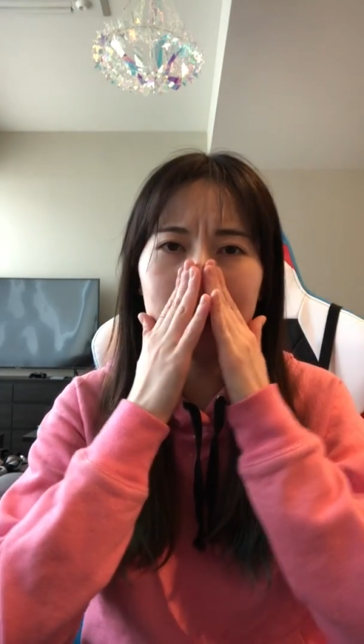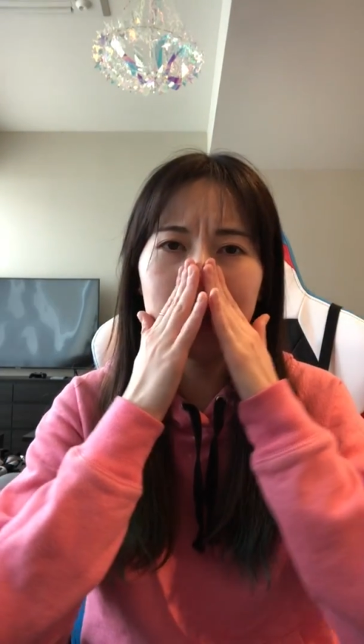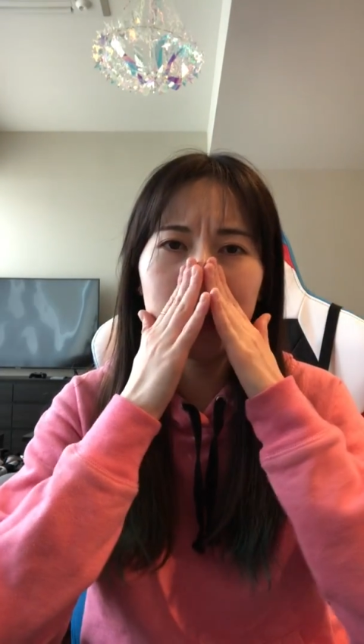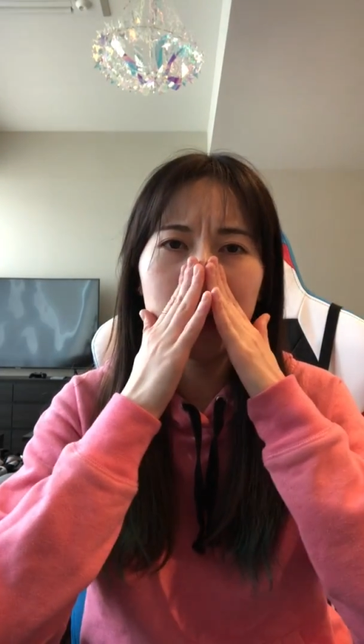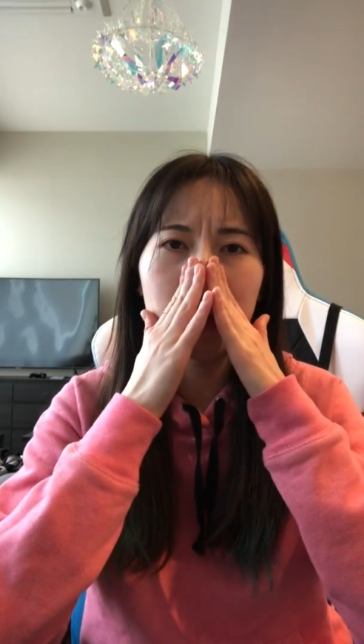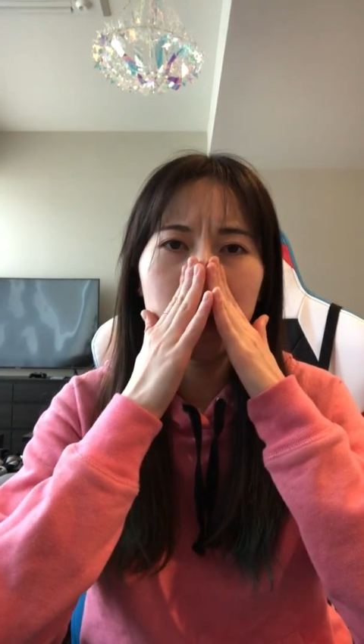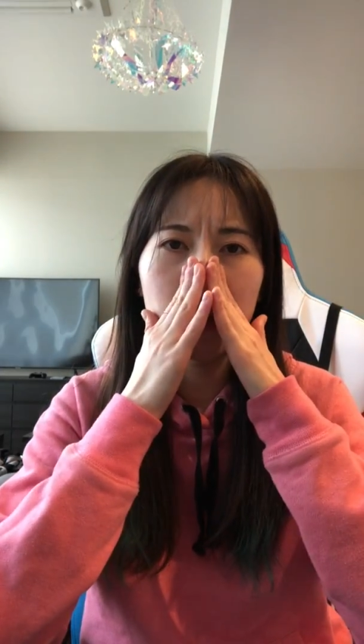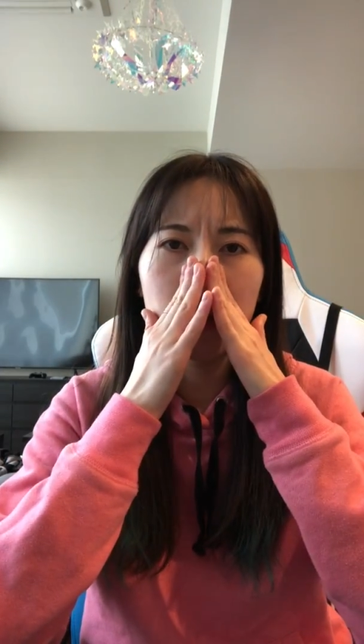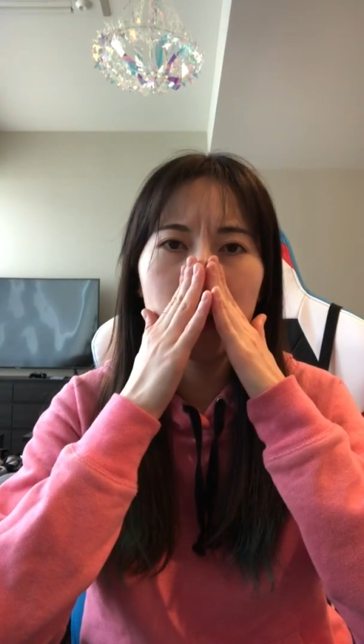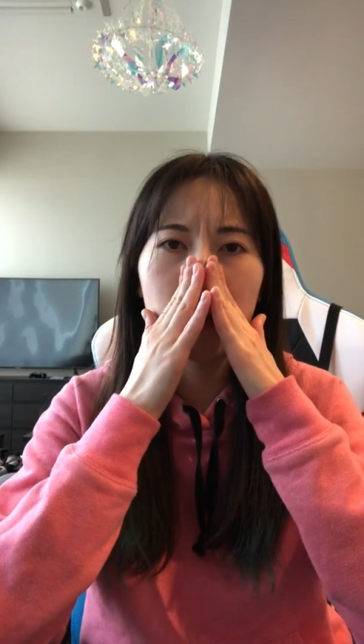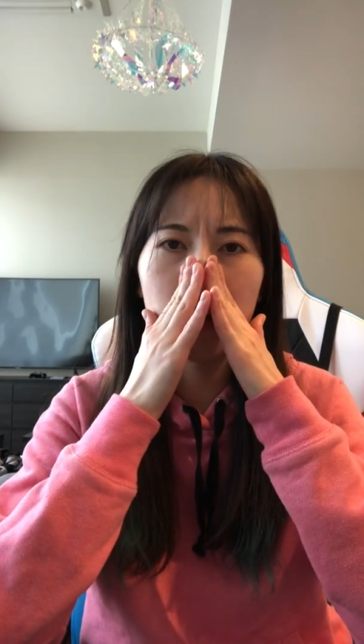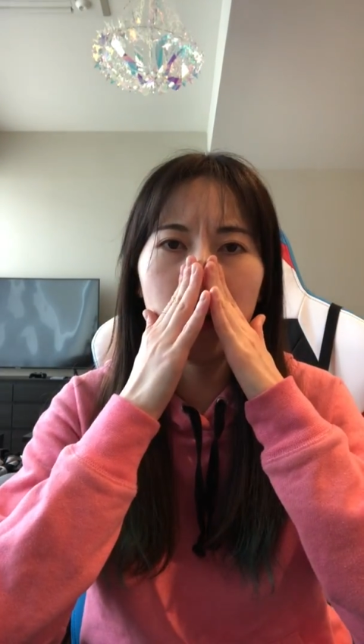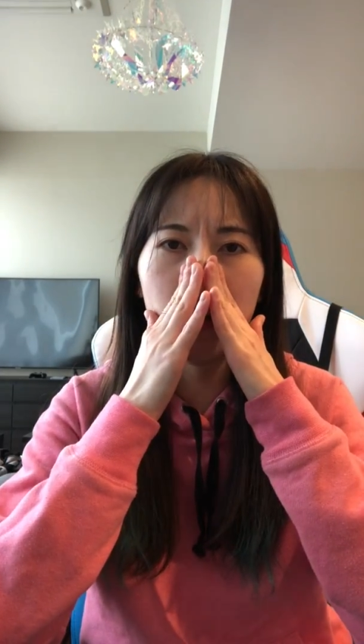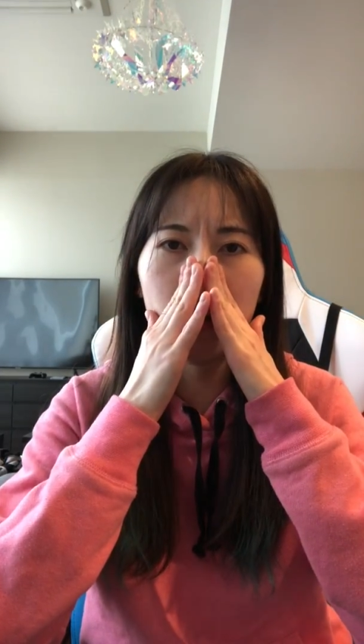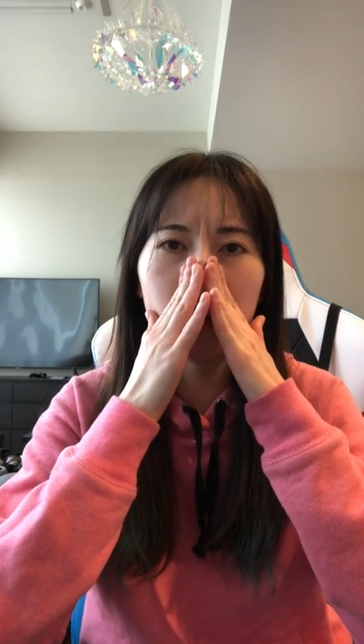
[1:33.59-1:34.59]

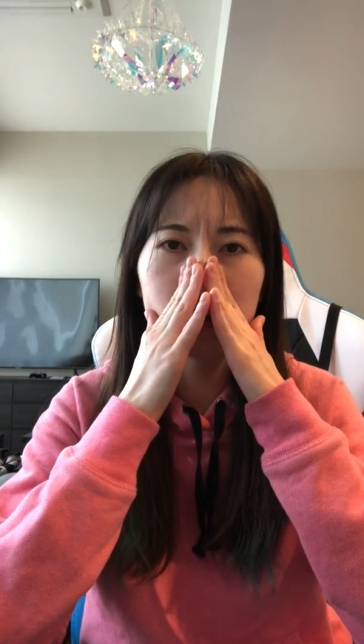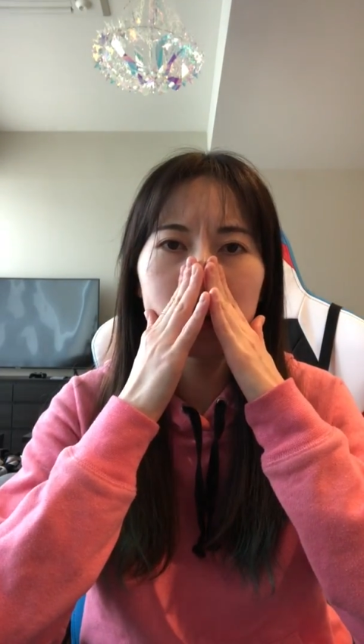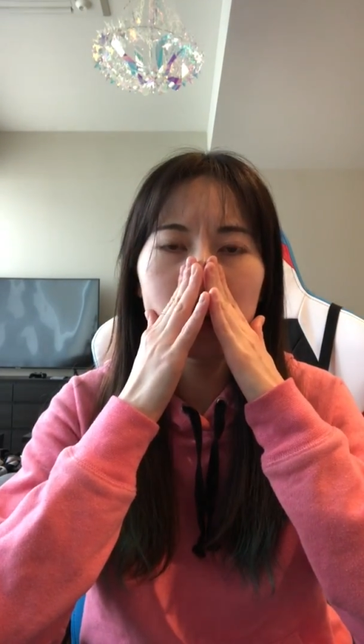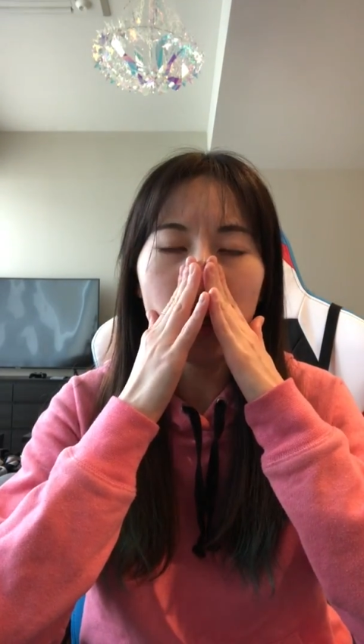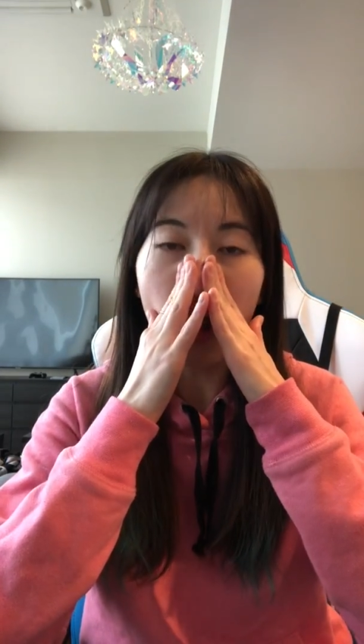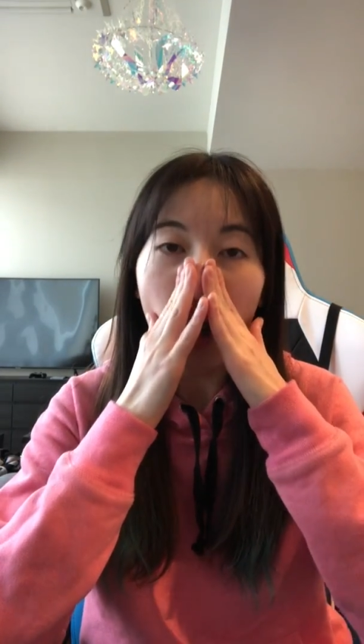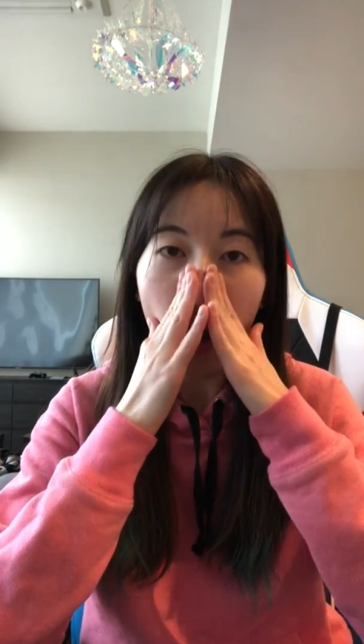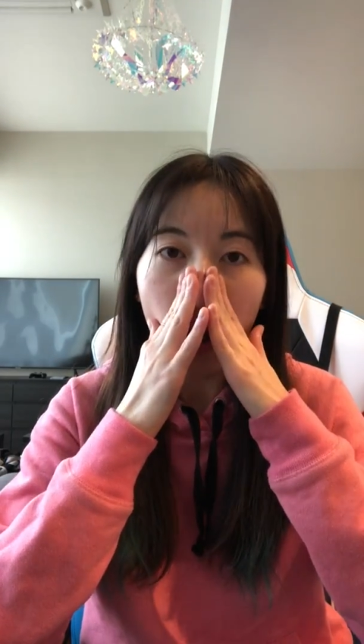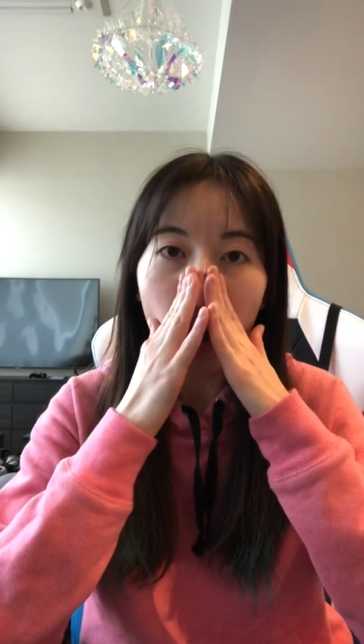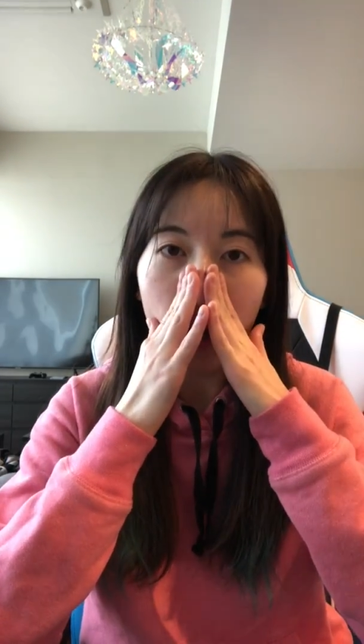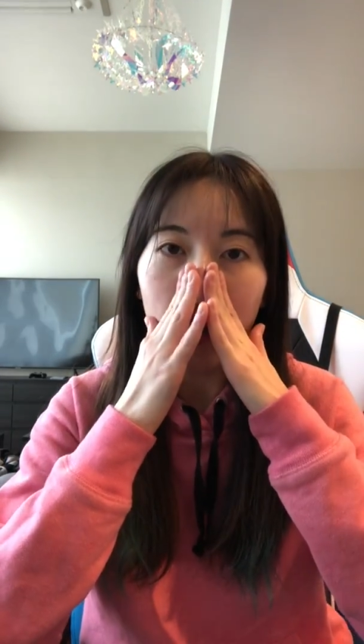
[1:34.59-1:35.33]
nose. Oh,